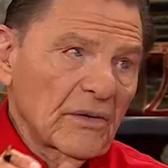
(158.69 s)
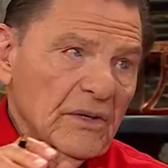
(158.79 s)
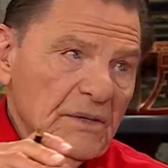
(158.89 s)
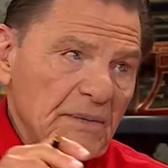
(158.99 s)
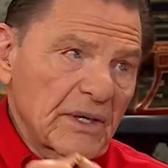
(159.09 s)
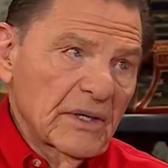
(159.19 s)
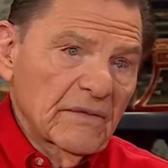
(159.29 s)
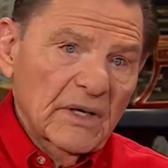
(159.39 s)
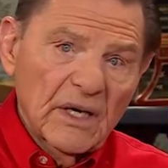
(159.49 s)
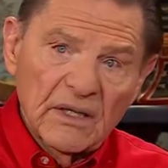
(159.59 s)
on the Spirit
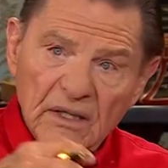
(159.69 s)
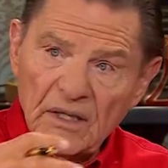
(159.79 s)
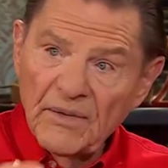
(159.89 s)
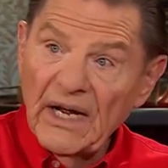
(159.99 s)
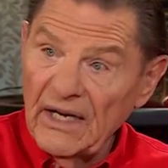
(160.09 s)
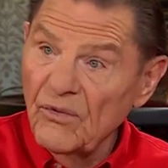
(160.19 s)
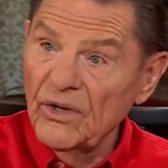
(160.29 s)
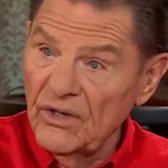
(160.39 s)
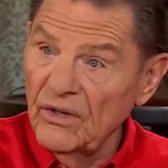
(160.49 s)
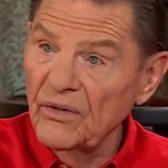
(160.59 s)
of God to come, and he
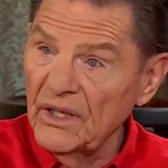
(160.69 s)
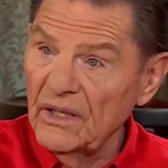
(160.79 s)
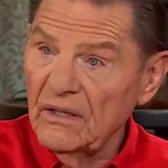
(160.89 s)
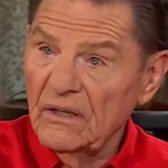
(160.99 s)
would do it.